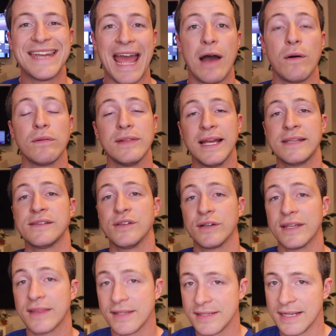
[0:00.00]
Now, let's
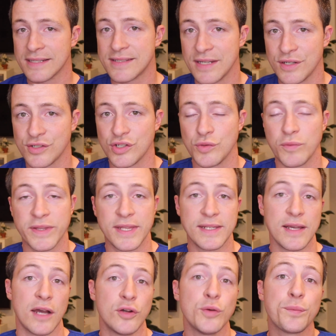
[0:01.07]
look at the next issue with the
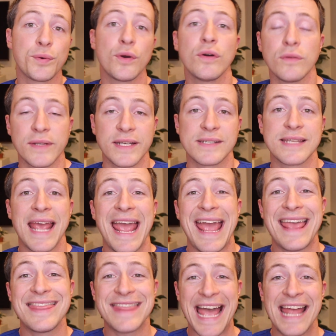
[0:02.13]
Yahoo Pro Leagues,
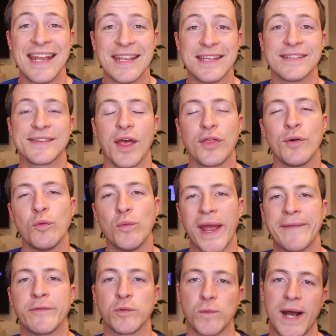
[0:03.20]
and that is the
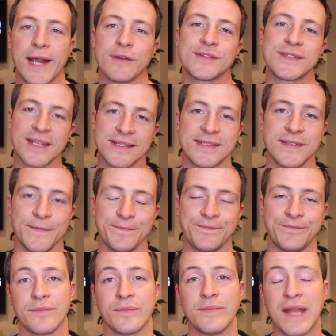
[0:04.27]
waiver wire system.
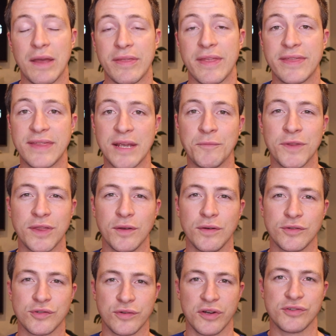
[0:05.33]
Now, the thing with
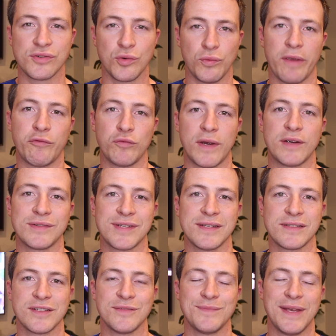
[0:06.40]
the traditional waiver wire
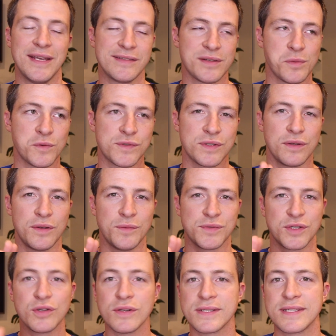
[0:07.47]
system is it was
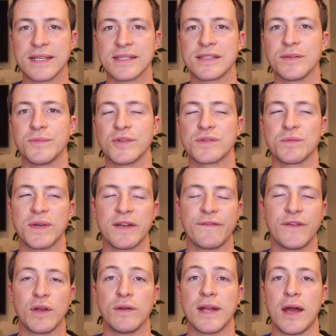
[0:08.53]
a good system. It was a way to
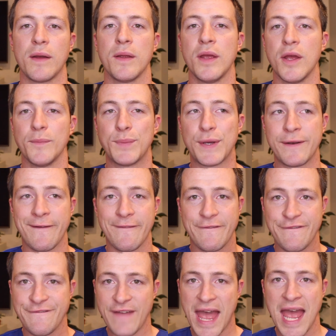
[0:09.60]
figure it out, but
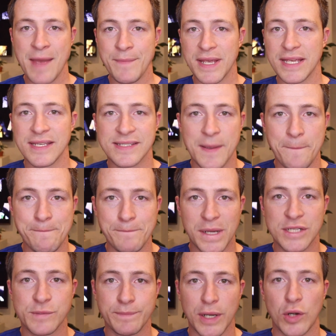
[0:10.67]
Fab is a
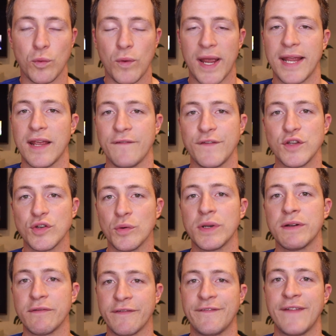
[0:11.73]
much better way. If you don't
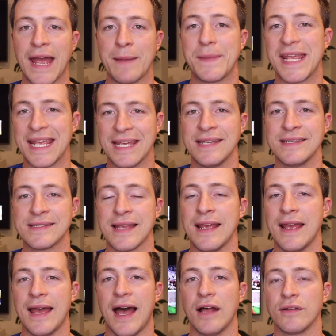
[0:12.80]
know what Fab is,
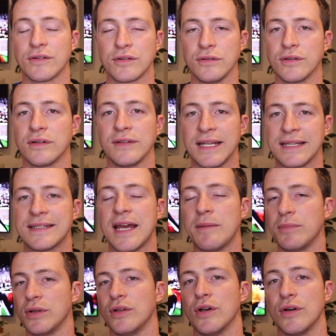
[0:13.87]
I'll include a link
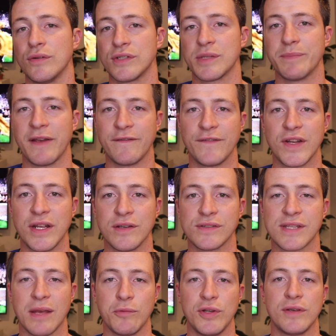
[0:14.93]
down below to my video
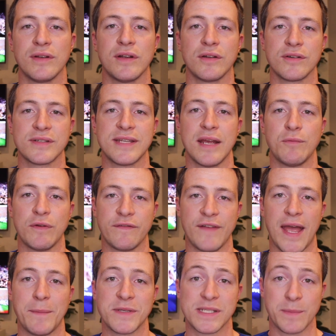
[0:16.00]
so that way you can understand what
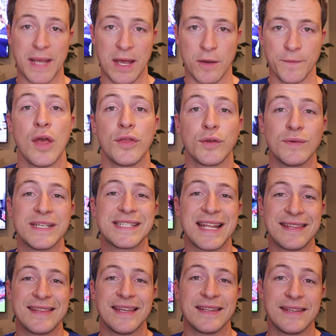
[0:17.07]
Fab is about. The reason
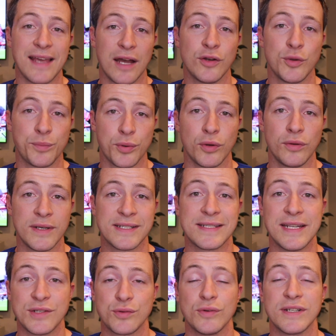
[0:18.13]
I think Yahoo Pro Leagues
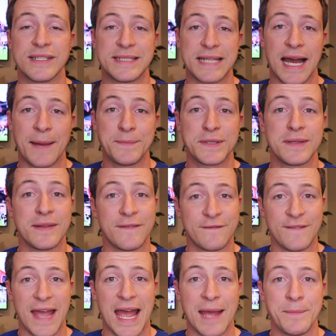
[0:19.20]
need to adopt the
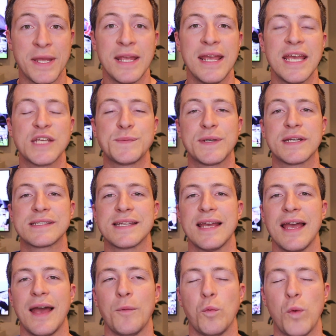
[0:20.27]
Fab is because
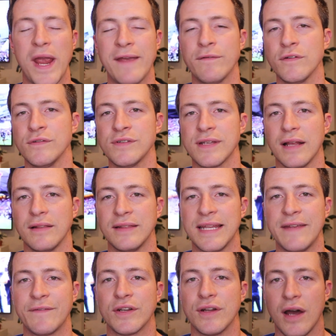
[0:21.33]
waivers
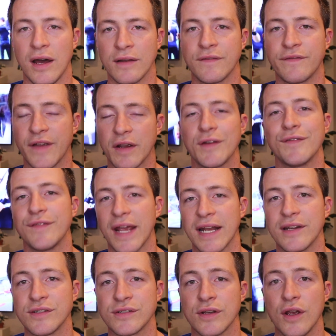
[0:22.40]
leave an unfair
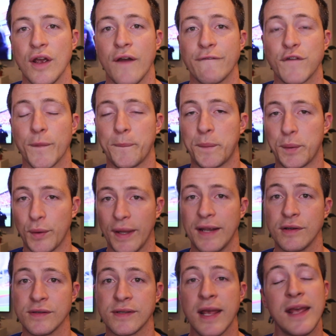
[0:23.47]
advantage for
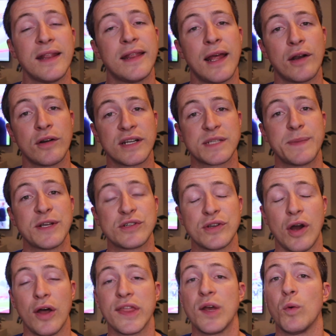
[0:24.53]
players that are
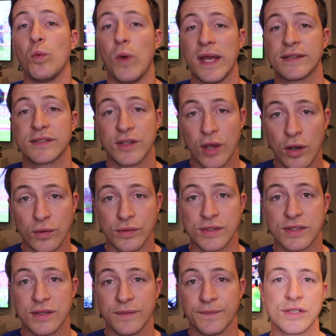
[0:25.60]
especially on the West
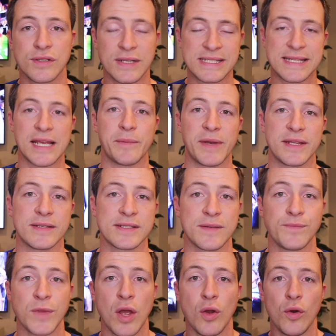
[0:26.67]
Coast. So let's think about this.
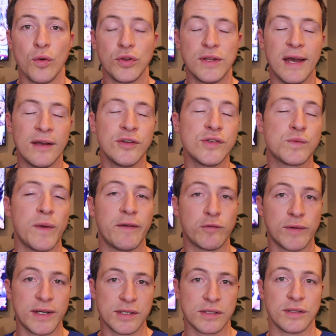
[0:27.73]
Yahoo's
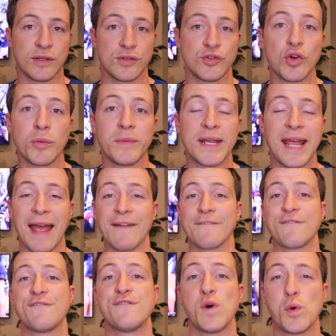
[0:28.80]
waiver wire is cleared normally at
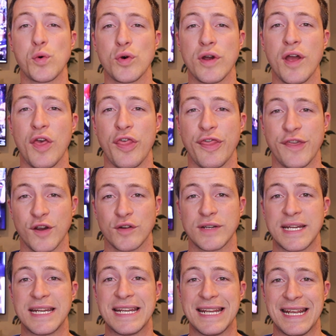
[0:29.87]

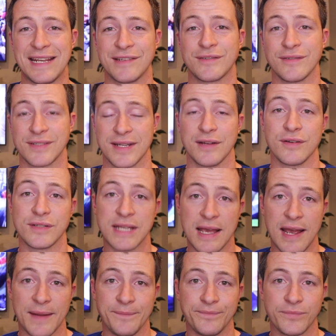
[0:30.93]
4:30 Eastern Standard
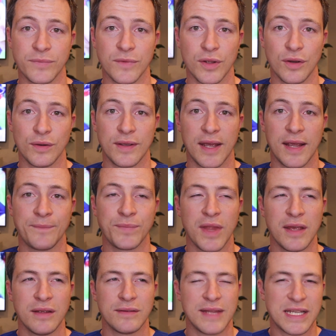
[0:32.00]
Time. Okay,
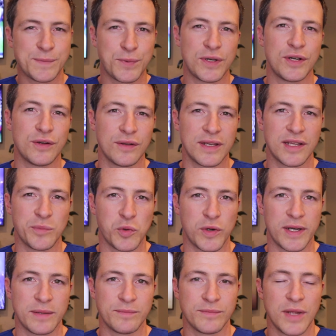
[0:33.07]
that's pretty early in the
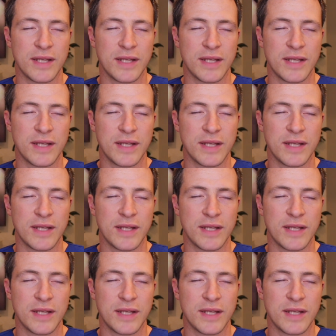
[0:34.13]
morning.